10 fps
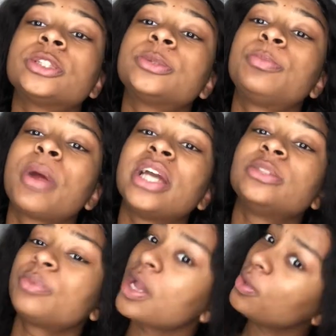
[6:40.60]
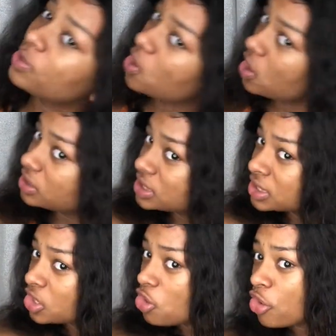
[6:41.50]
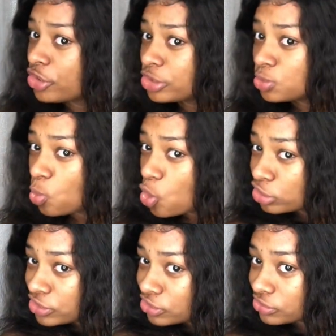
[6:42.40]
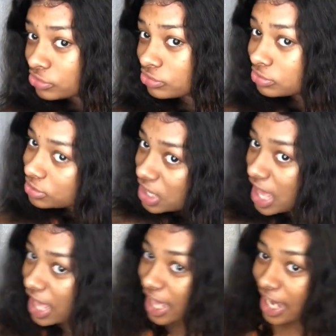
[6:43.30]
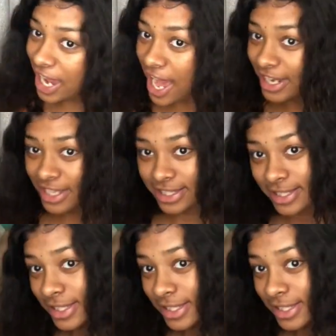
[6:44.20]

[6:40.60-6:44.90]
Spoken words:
spray, we call this goddess water. Goddess